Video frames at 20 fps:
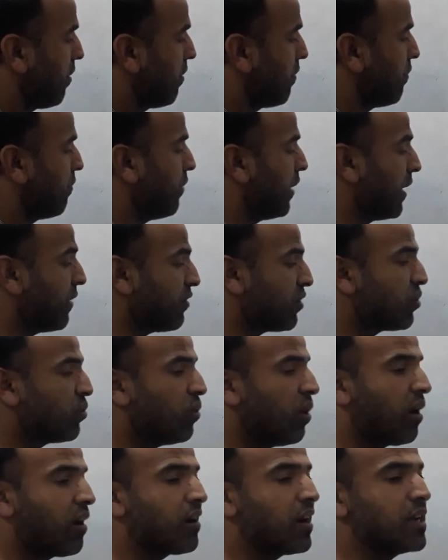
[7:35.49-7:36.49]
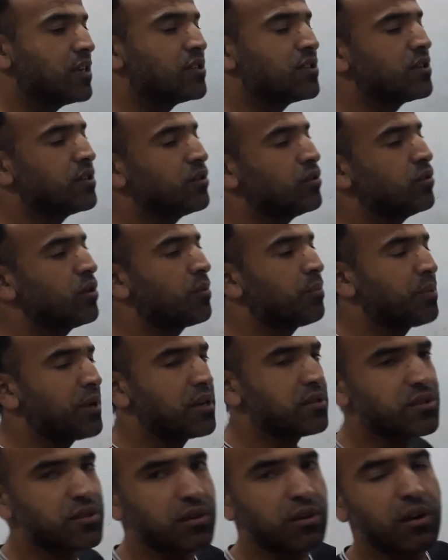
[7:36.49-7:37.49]
Whenever you are writing your
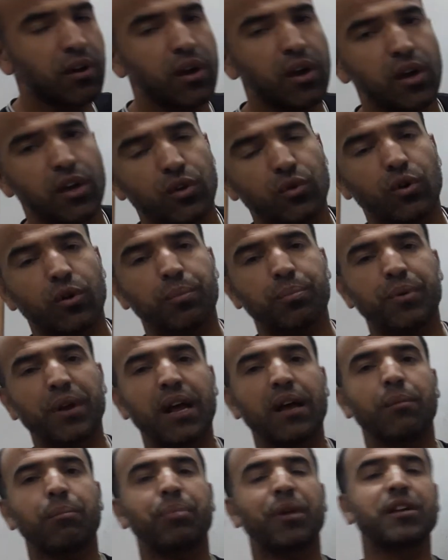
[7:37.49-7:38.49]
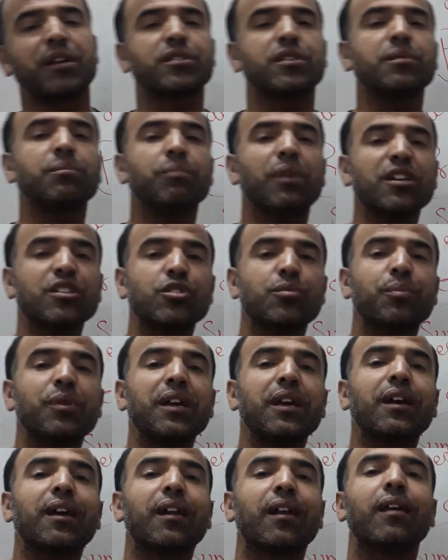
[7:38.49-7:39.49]
Précis, your Précis must be
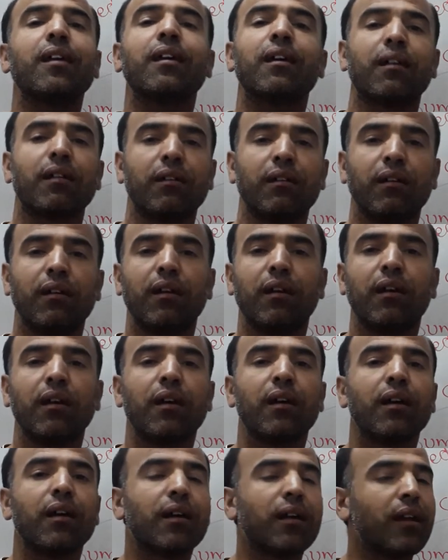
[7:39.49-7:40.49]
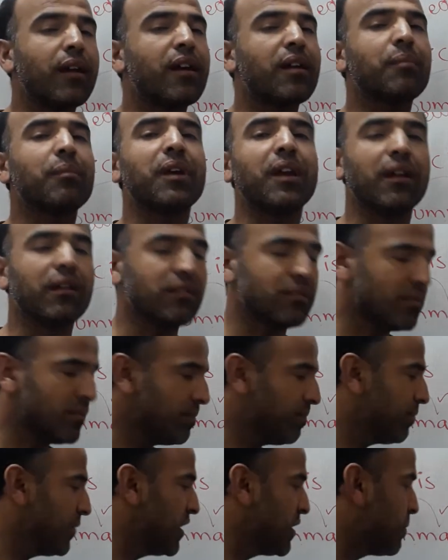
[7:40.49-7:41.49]
clear. Clear means,
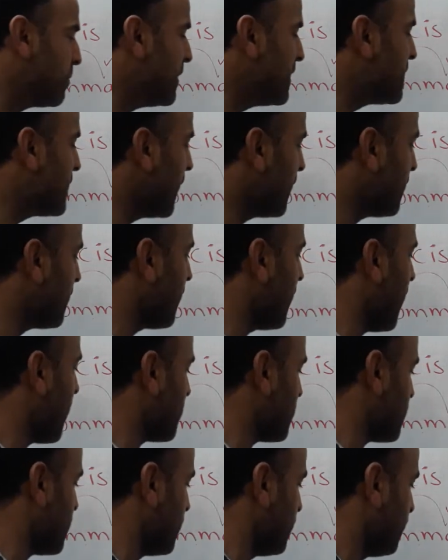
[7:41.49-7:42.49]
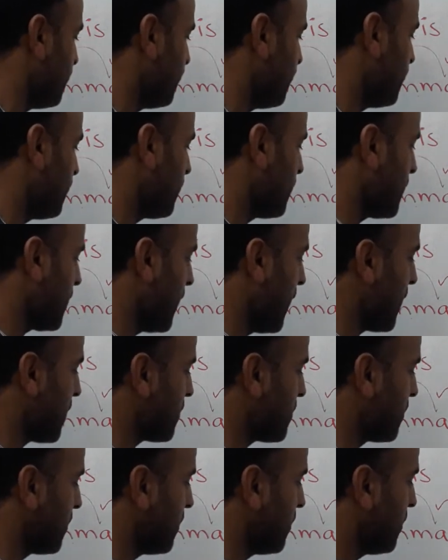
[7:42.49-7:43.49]
it means that clarity.
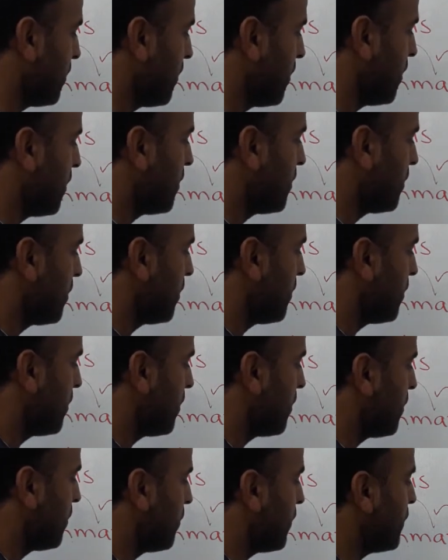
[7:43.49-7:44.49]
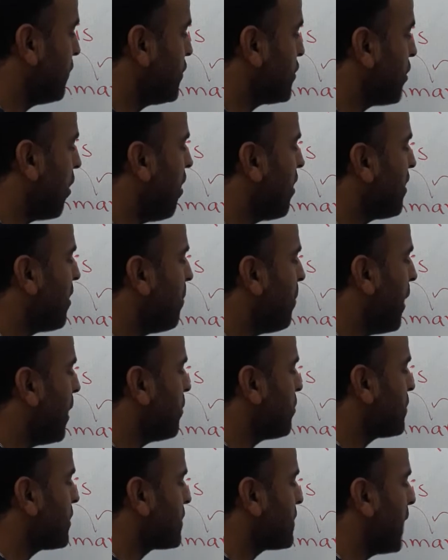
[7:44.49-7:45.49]
Clarity. When we talk
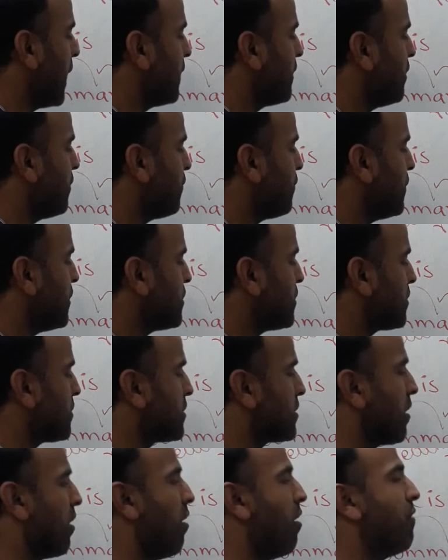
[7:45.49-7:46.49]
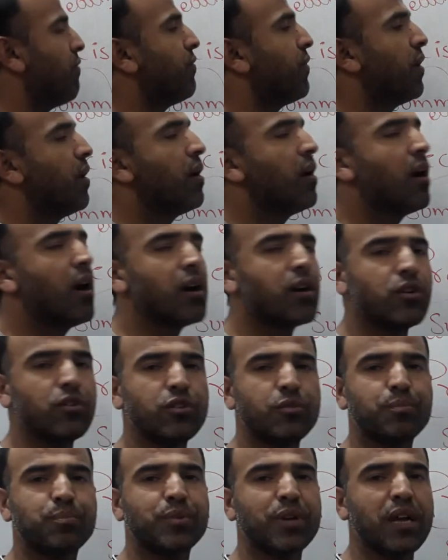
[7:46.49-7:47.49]
about the salient features of a
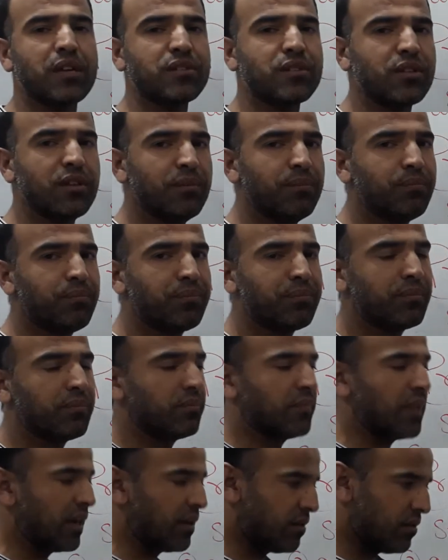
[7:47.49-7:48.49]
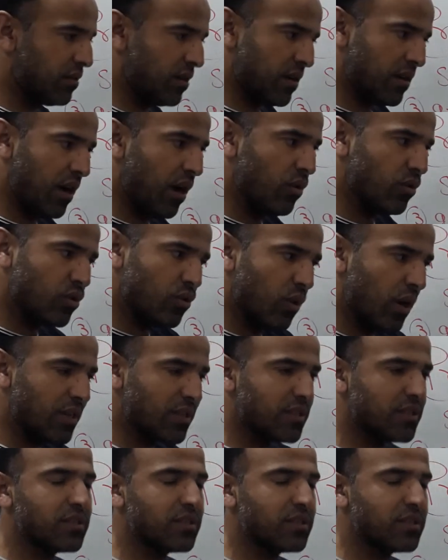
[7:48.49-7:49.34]
good Précis, that now you are